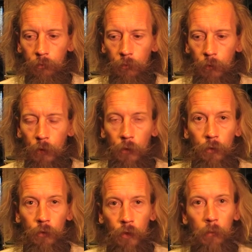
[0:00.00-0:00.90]
you know,
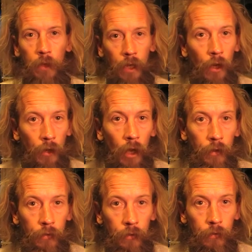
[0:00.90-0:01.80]
something
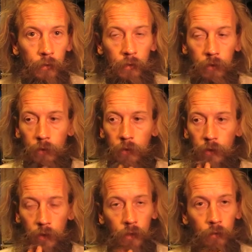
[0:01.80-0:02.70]
unanswered
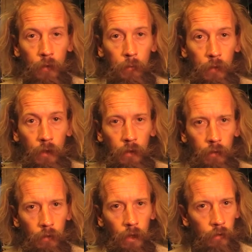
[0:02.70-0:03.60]
is something
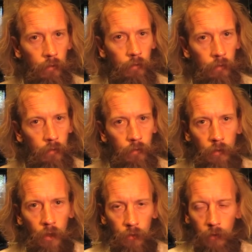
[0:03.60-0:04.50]
that
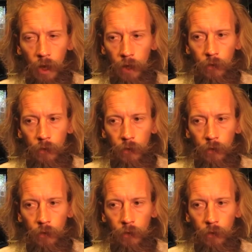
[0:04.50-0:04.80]
doesn't add